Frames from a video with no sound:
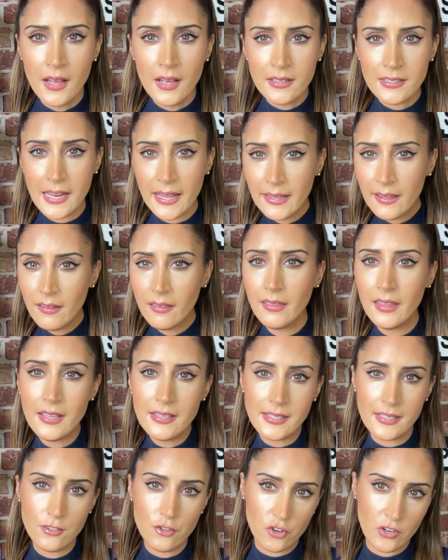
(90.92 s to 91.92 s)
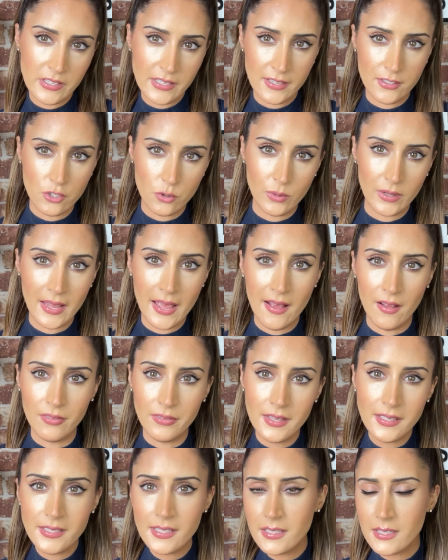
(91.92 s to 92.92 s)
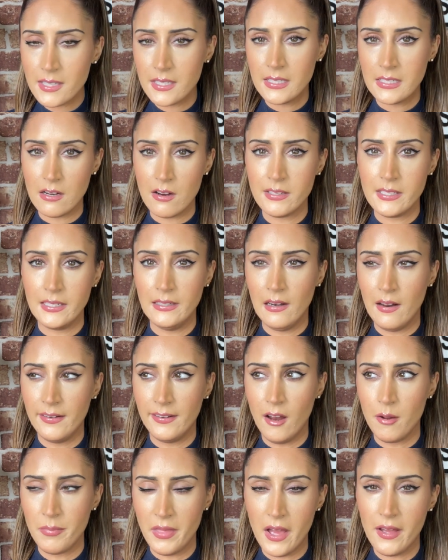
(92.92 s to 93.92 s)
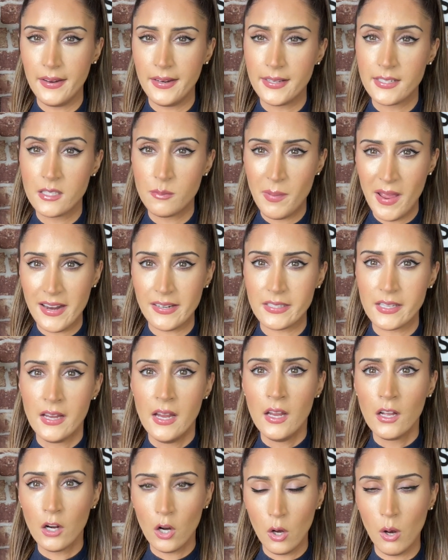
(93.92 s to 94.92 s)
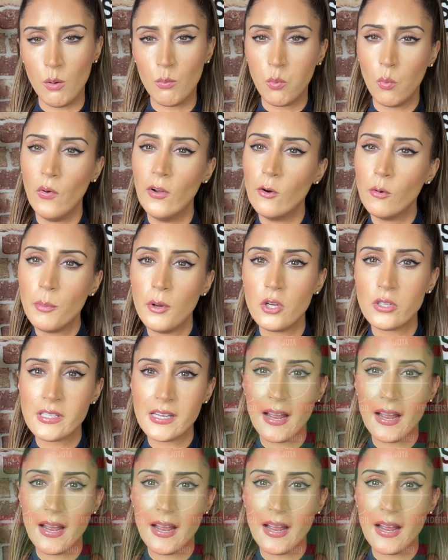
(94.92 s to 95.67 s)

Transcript: Taking these injuries into account, this is the starting lineup that I expect Klopp will put